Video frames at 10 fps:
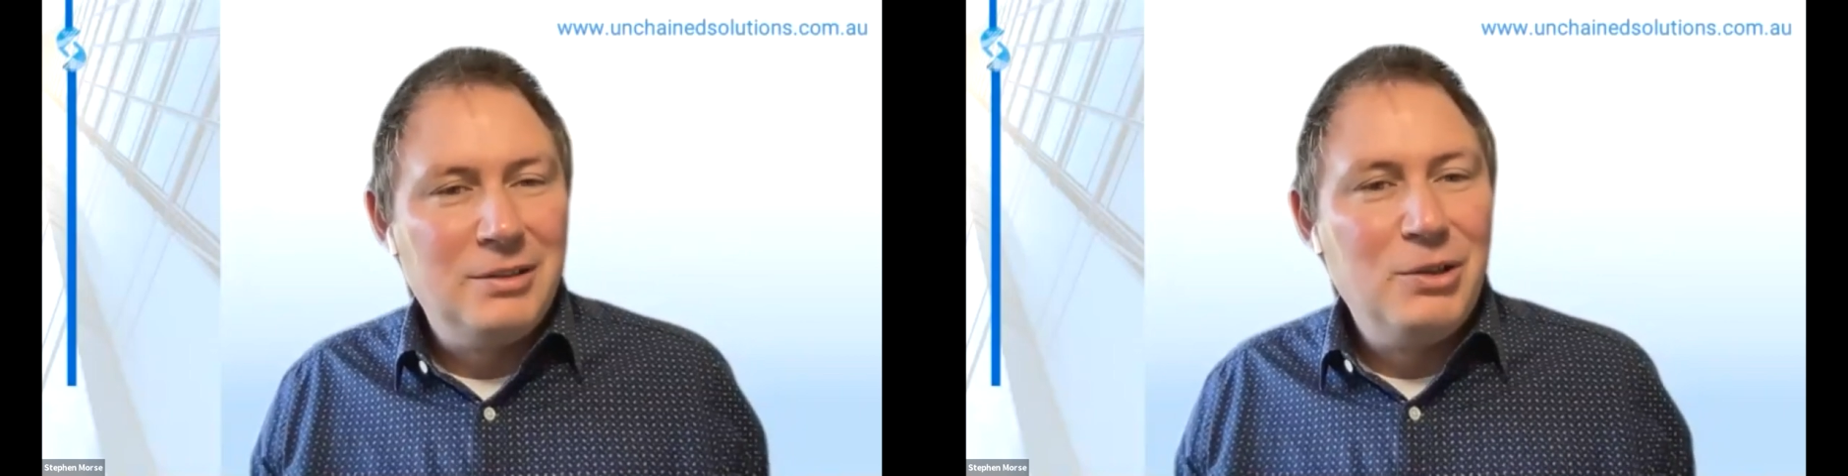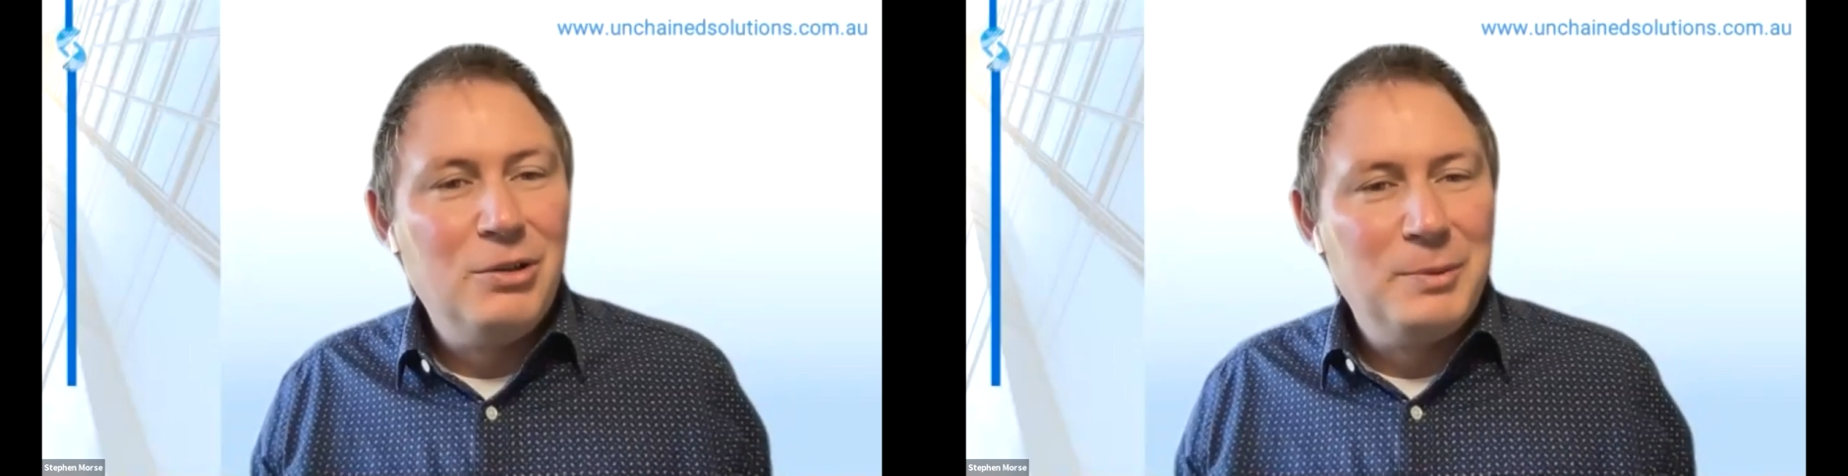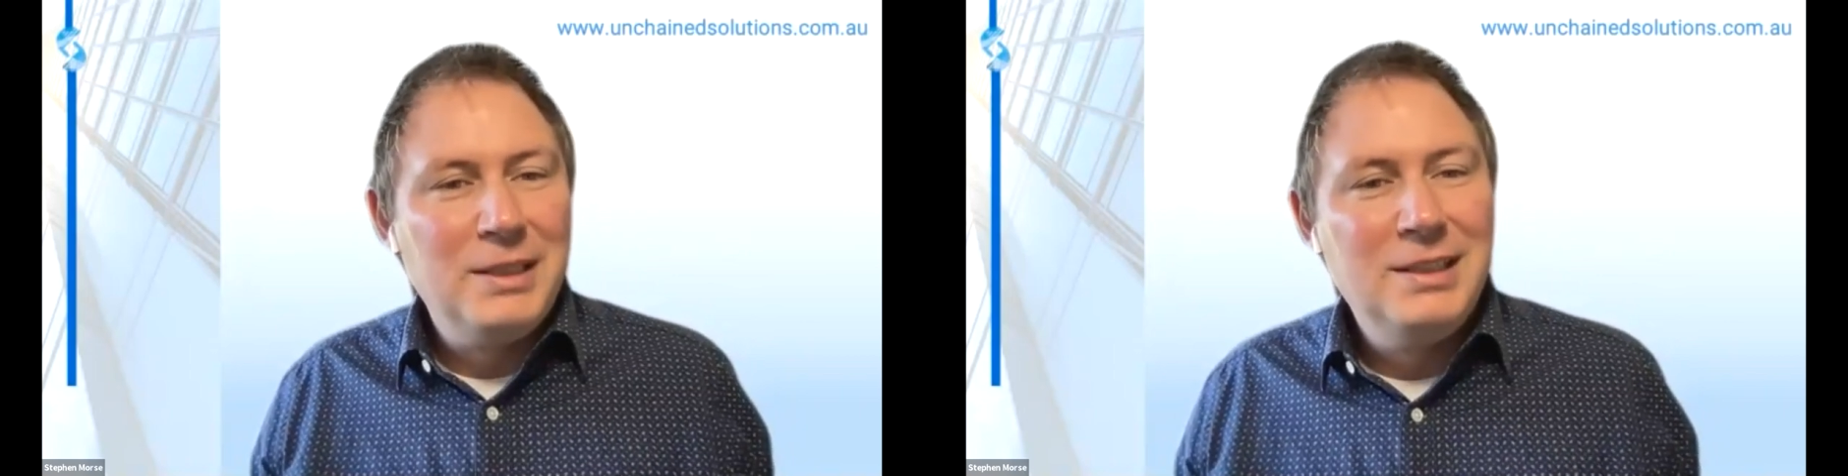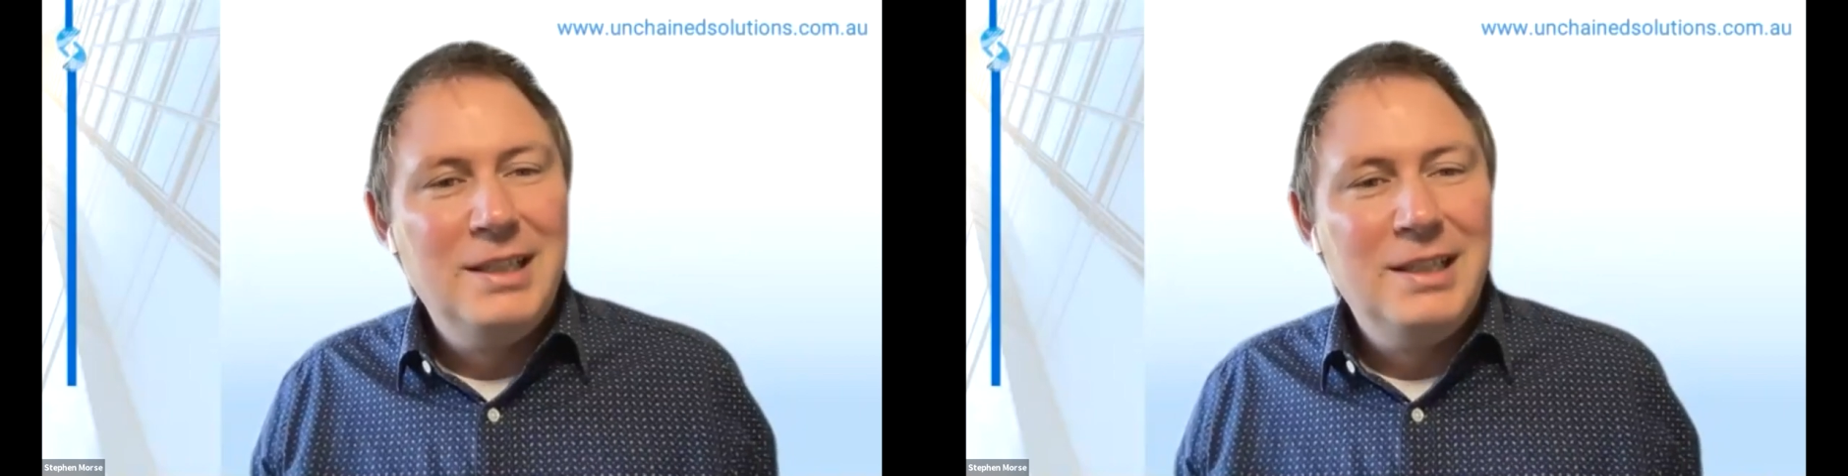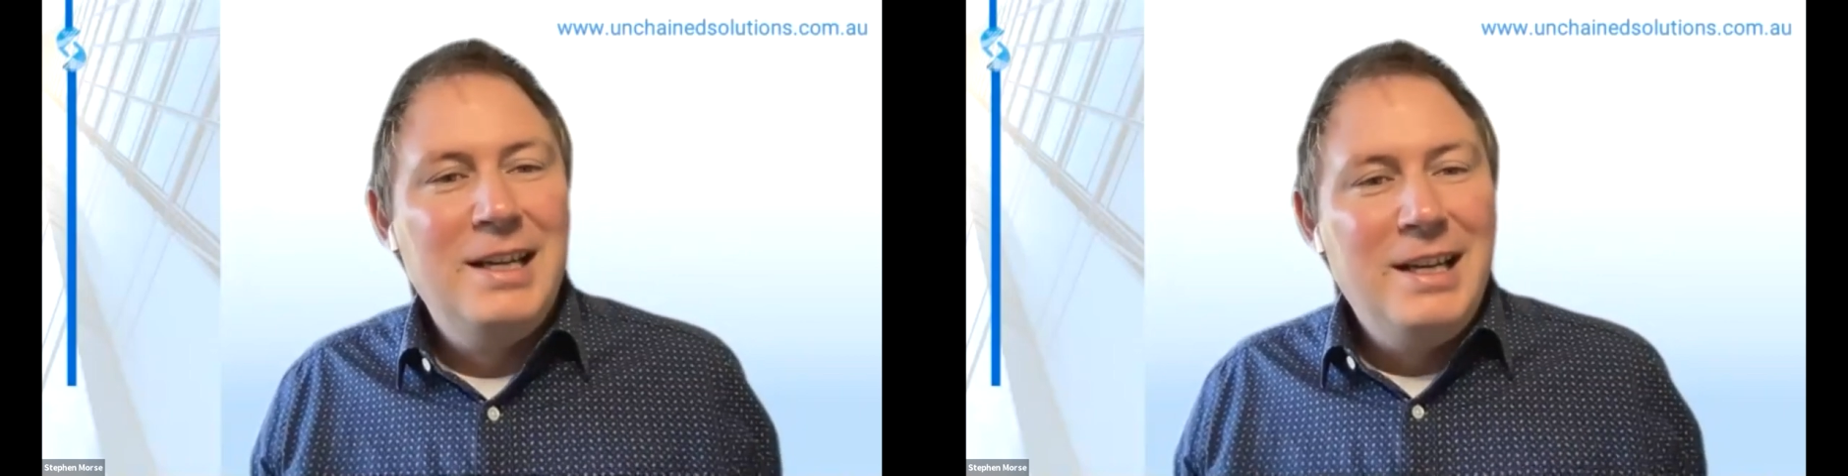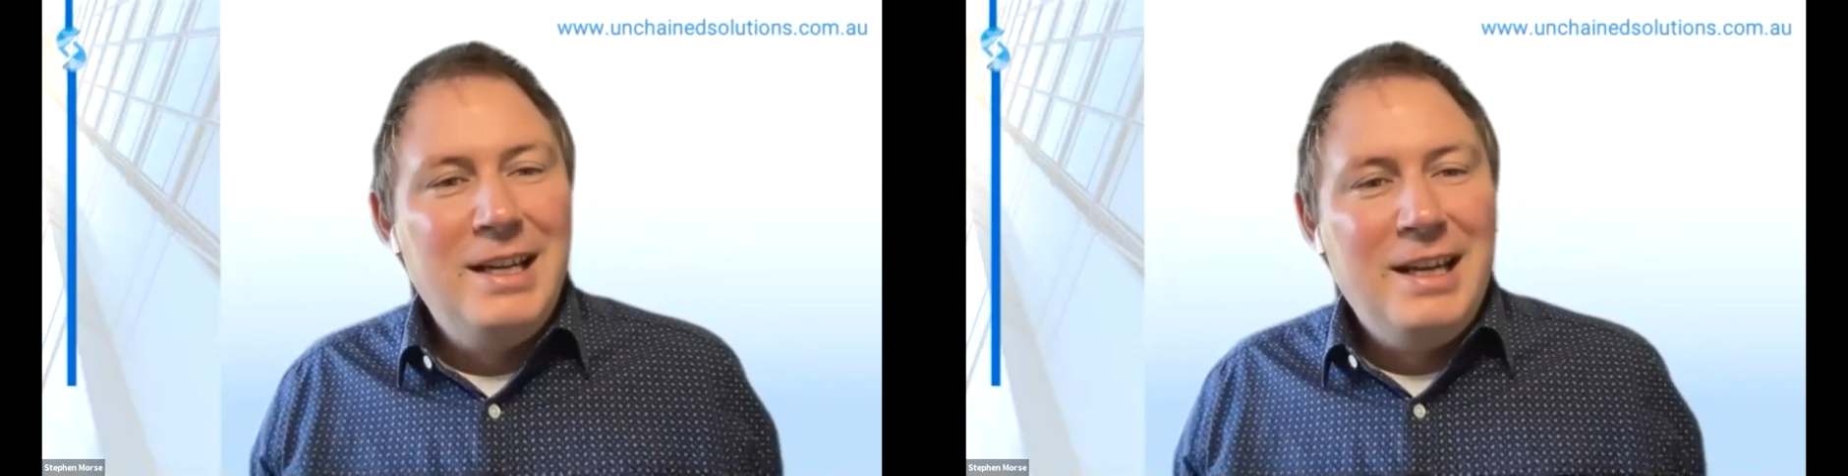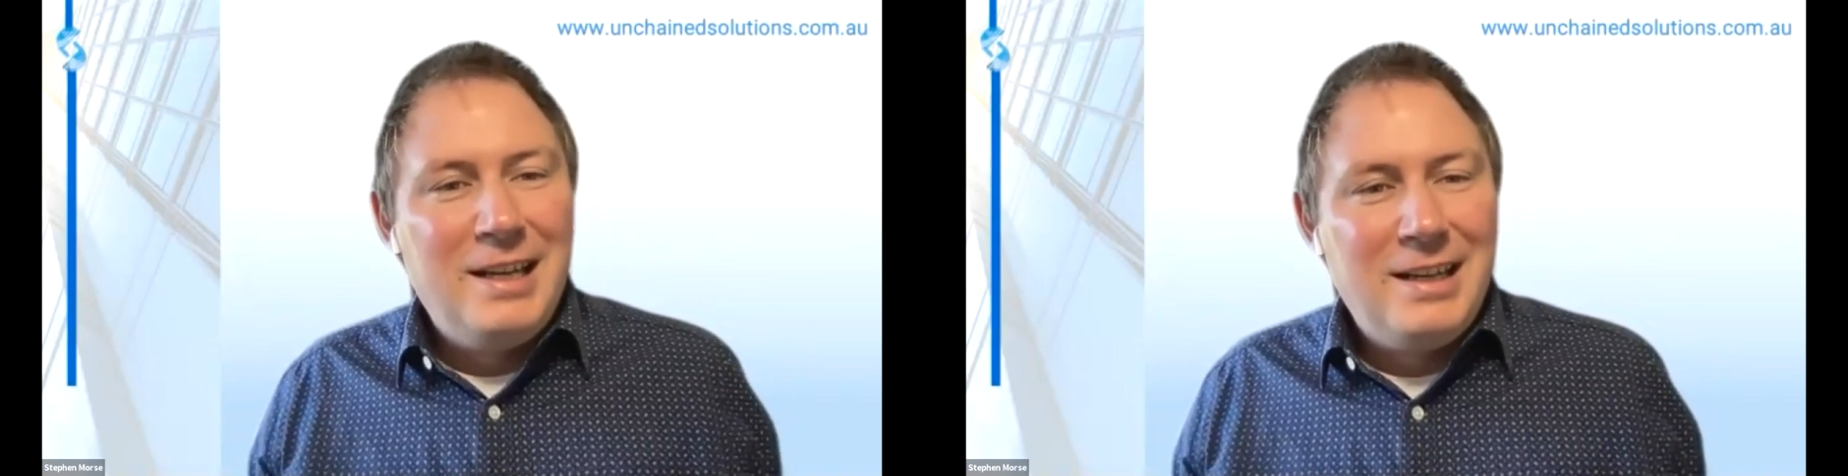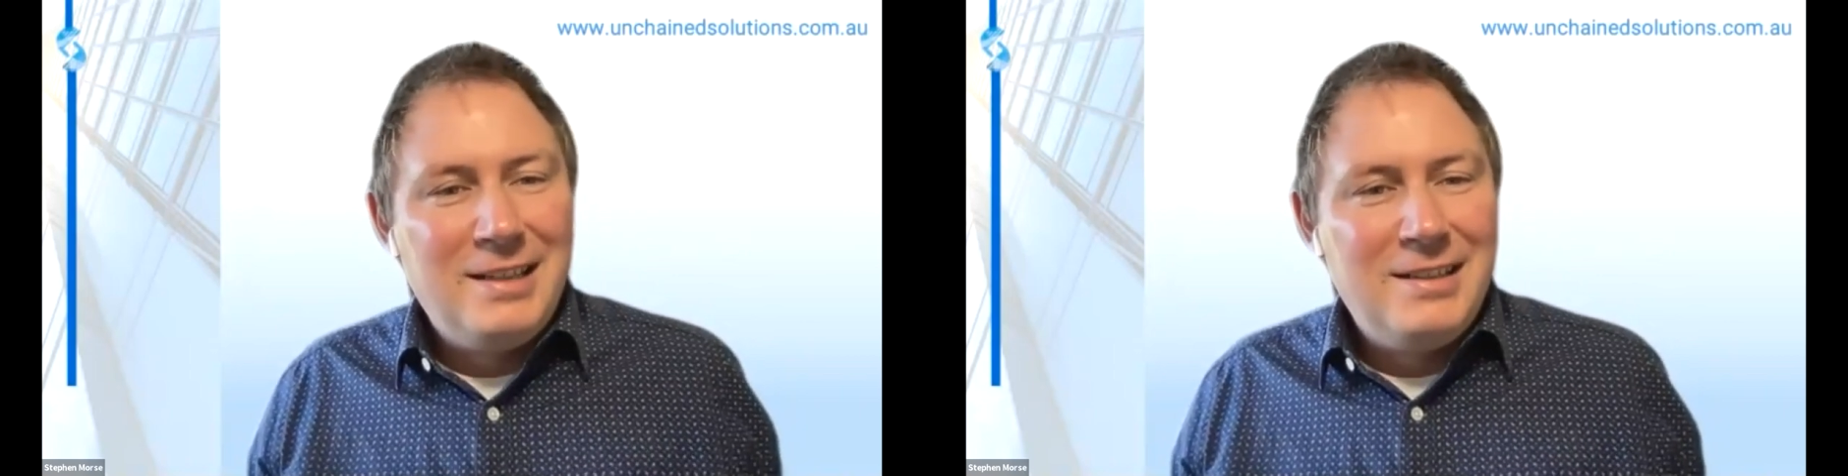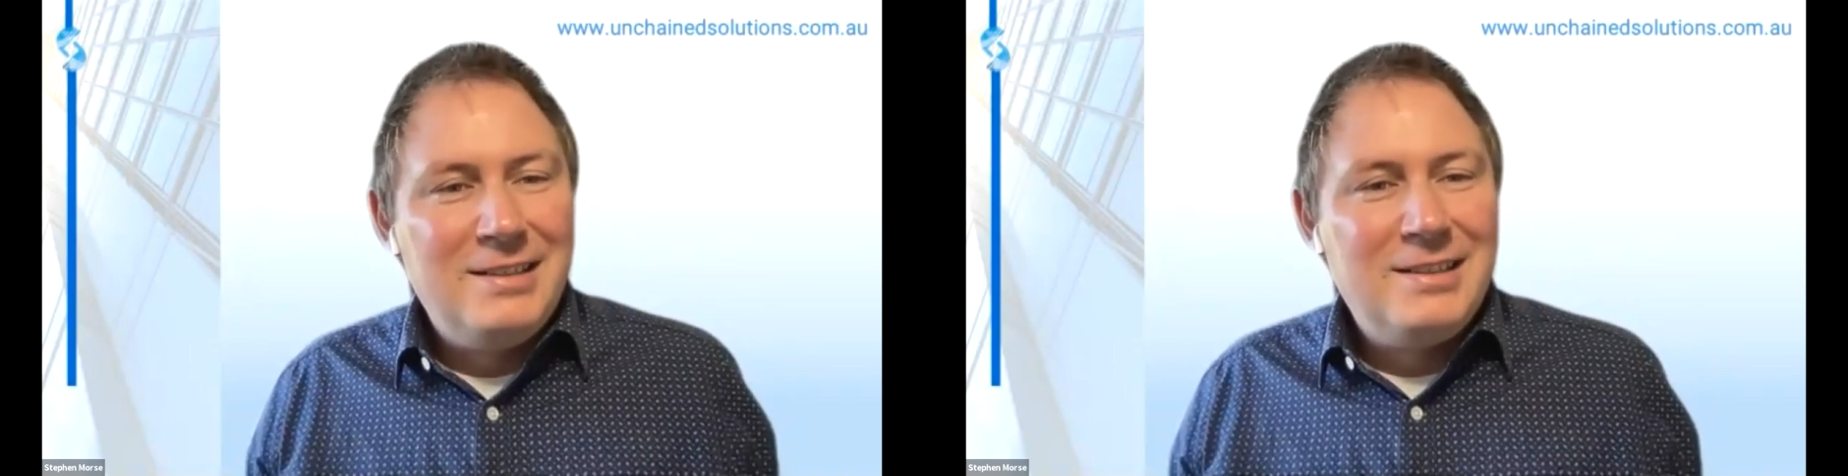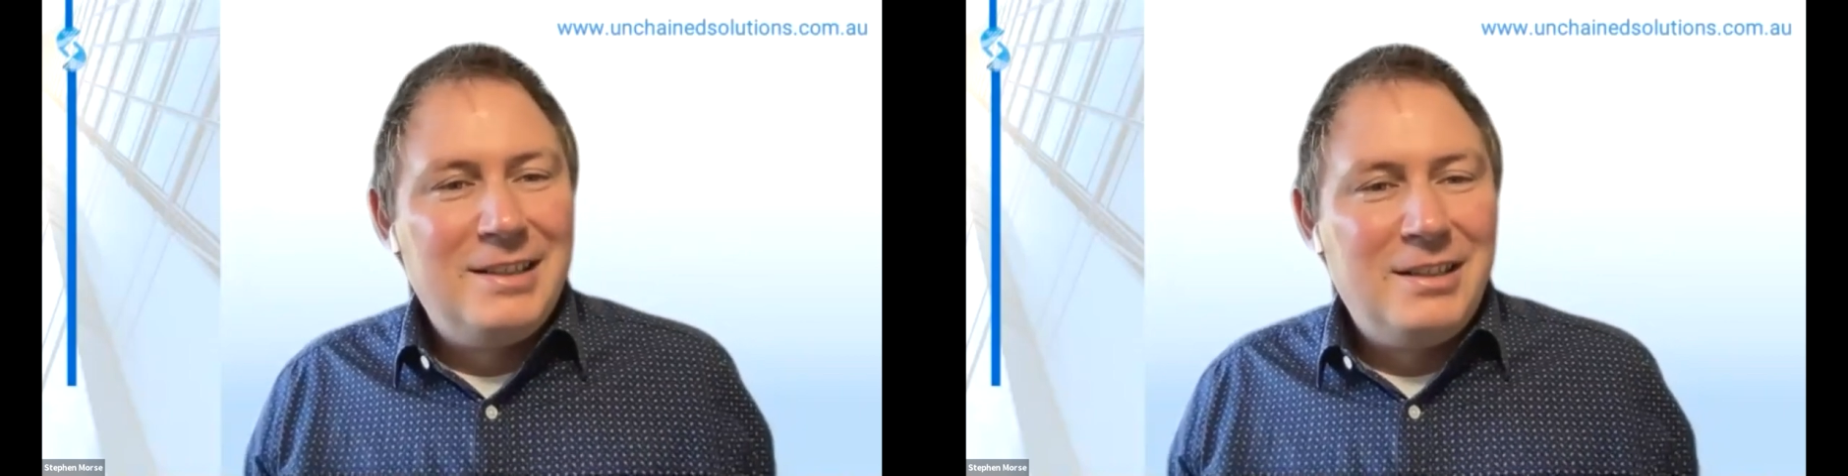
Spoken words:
economy, and